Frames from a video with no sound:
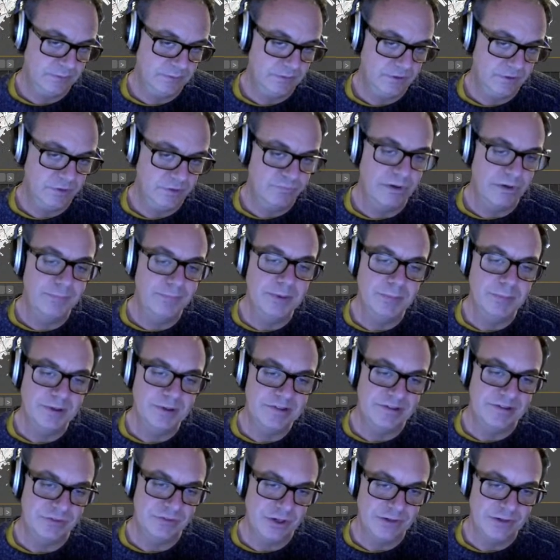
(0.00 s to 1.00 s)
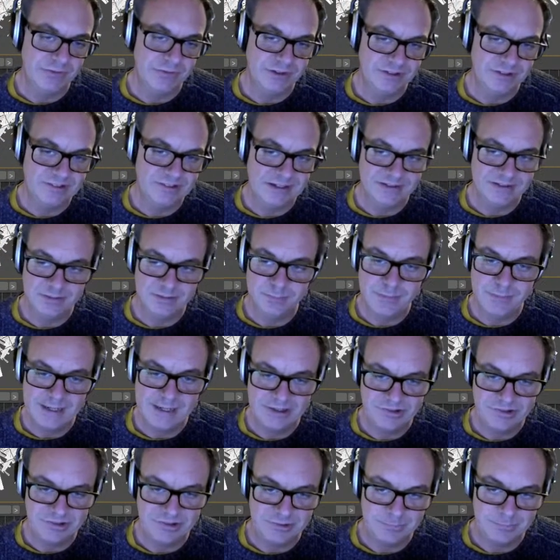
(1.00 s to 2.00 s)
Probably because I've got everything set to
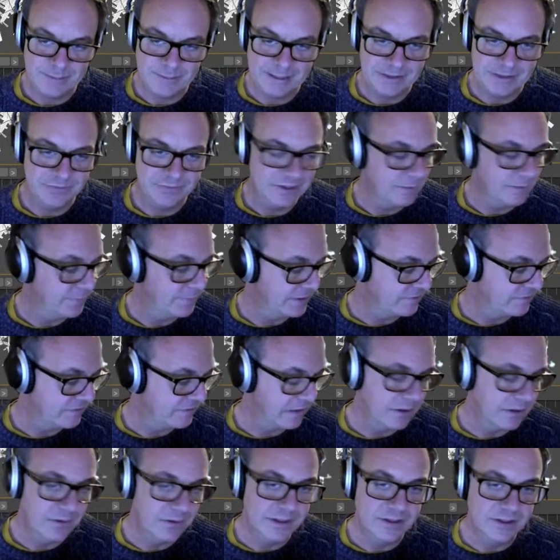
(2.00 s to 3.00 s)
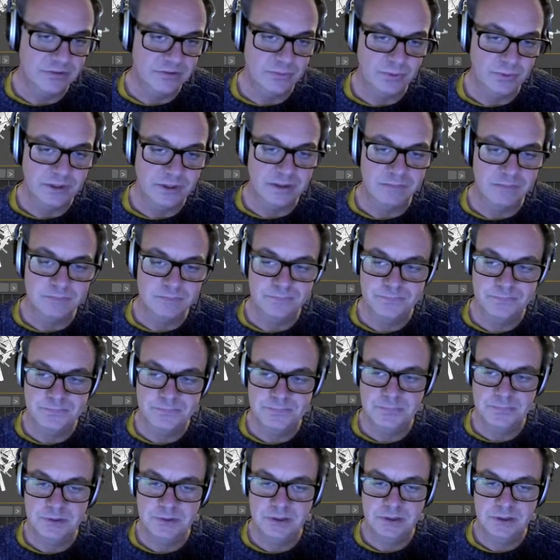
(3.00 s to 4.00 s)
mesh, it's behaving a bit slowly as well.
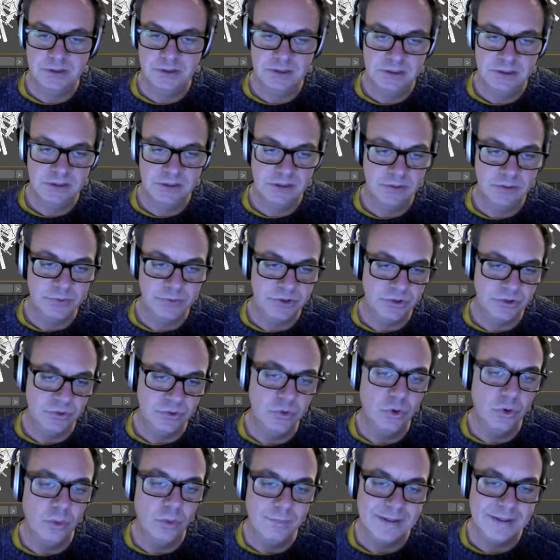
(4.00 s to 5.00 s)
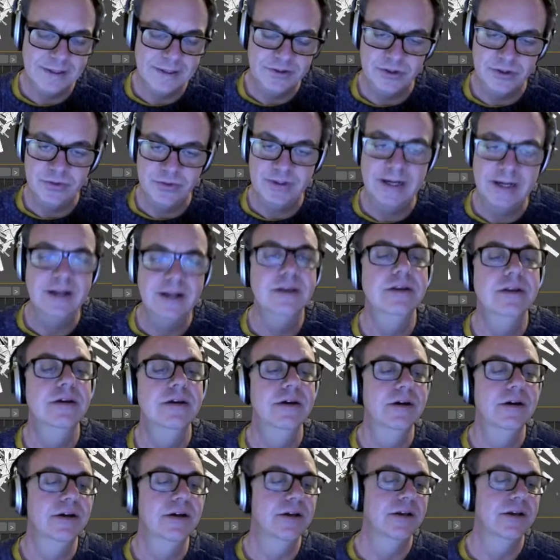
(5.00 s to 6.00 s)
Wouldn't normally do that.
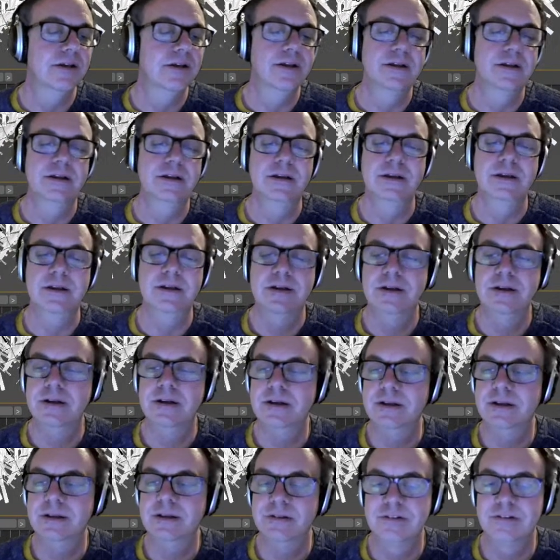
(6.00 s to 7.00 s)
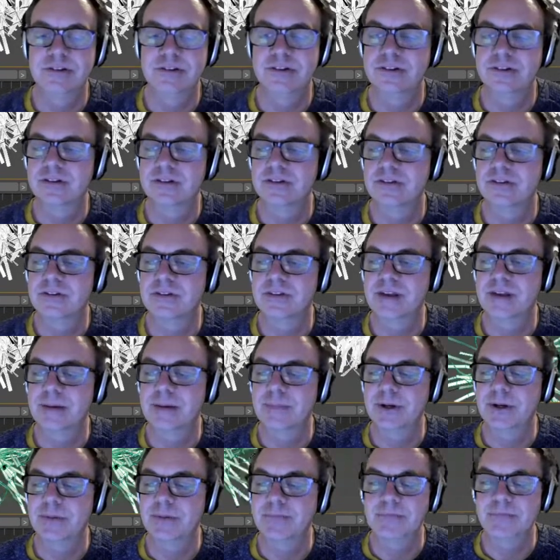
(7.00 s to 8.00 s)
It's just because of the
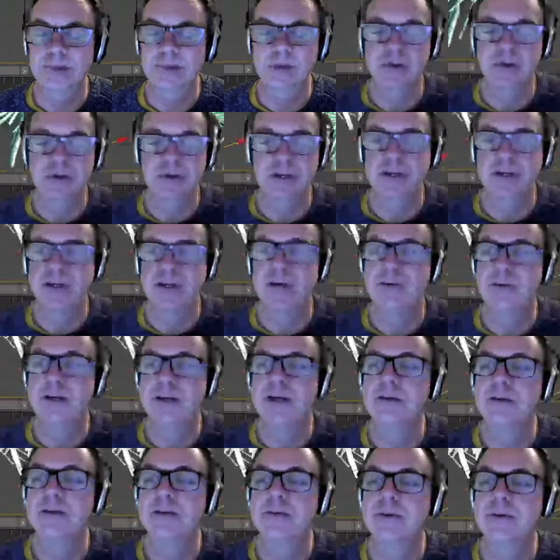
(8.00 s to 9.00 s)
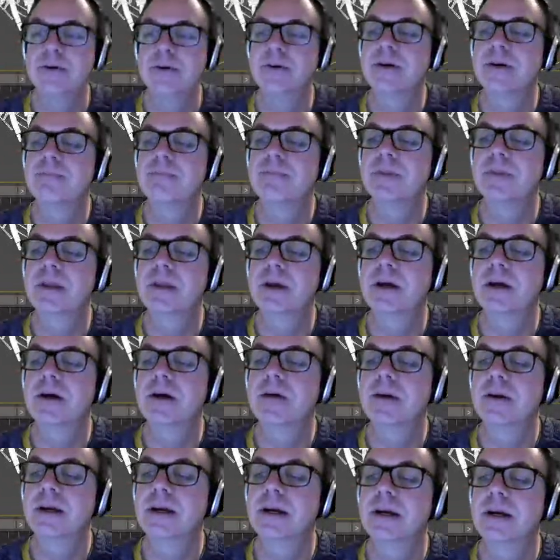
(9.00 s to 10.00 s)
demo. Okay, here we go. Got it.
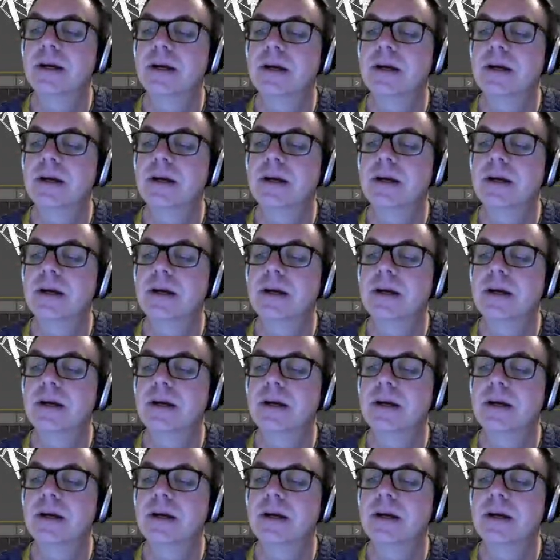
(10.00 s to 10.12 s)
Okay.